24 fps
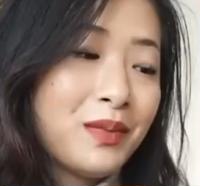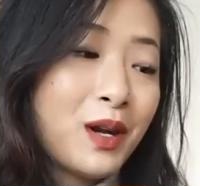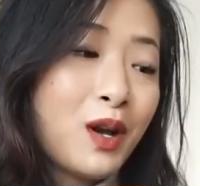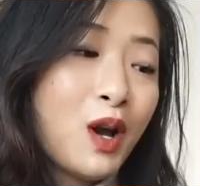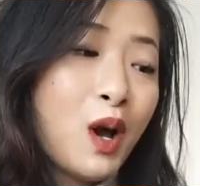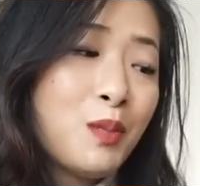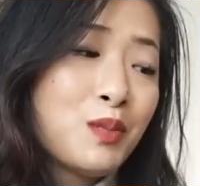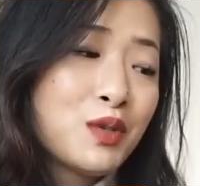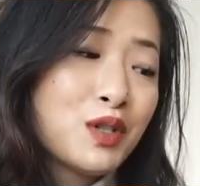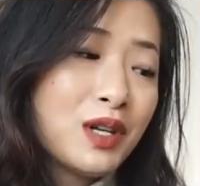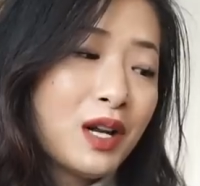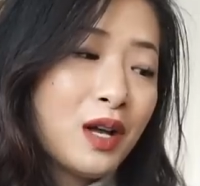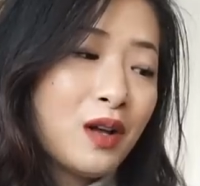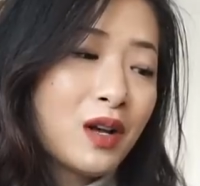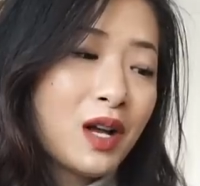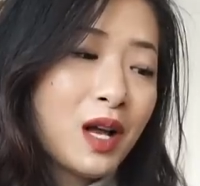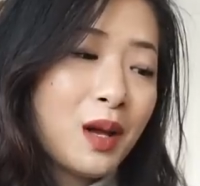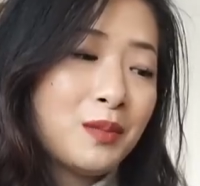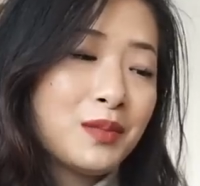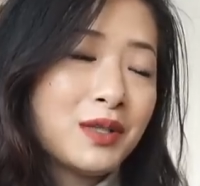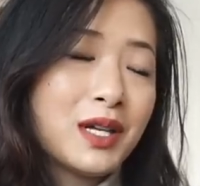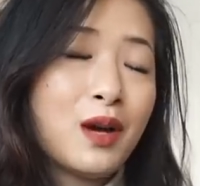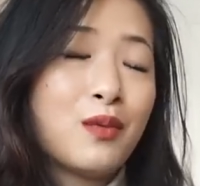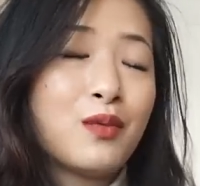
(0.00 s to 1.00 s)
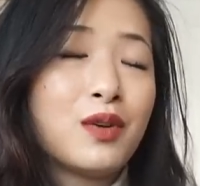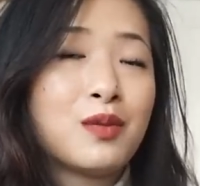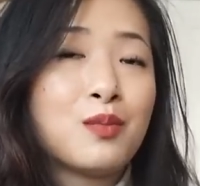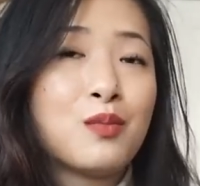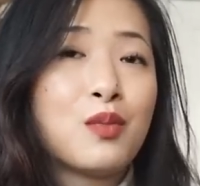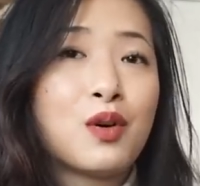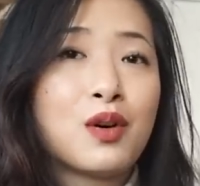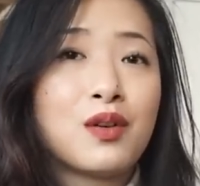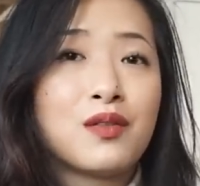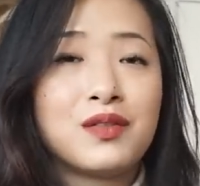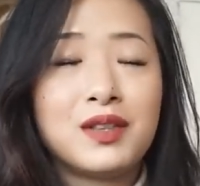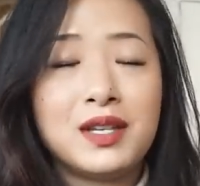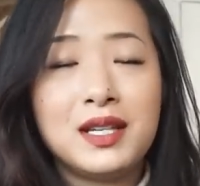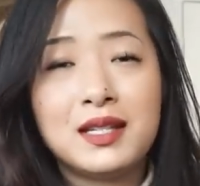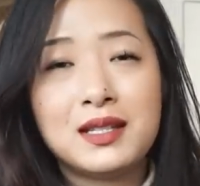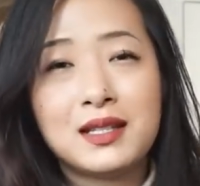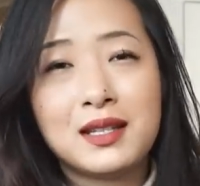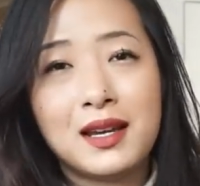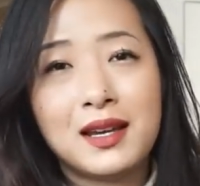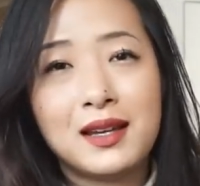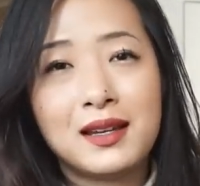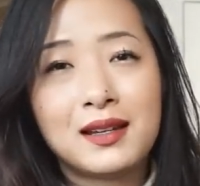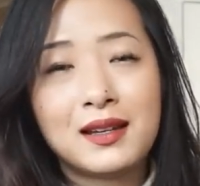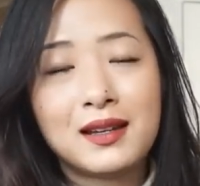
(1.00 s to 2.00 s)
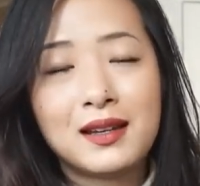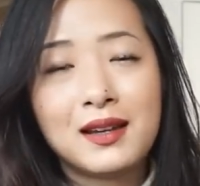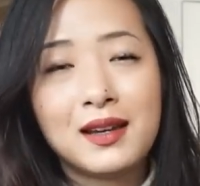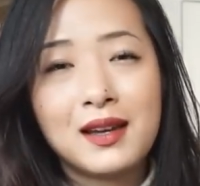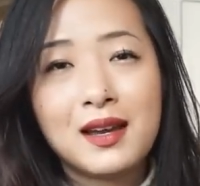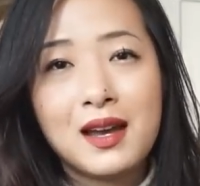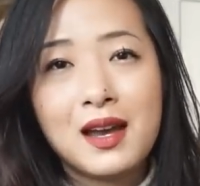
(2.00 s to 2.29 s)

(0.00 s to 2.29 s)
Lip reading: but I hope Chanel comes out with more of these like